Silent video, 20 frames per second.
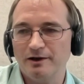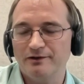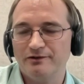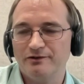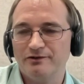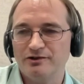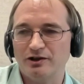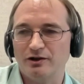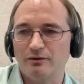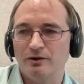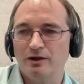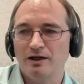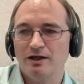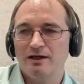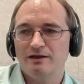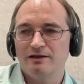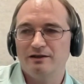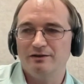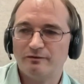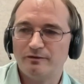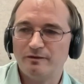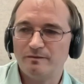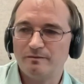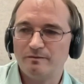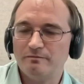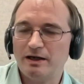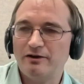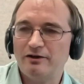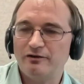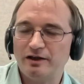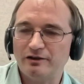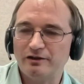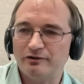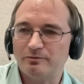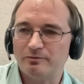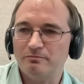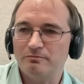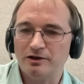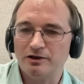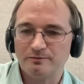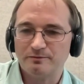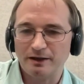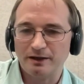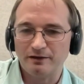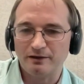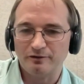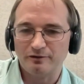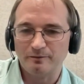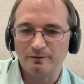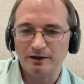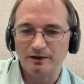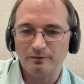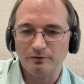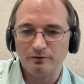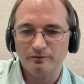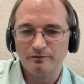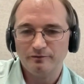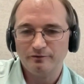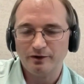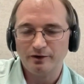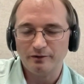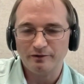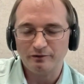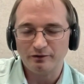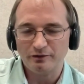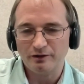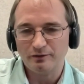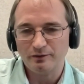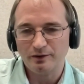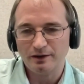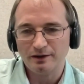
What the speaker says: So you can make things much better for people very, very quickly.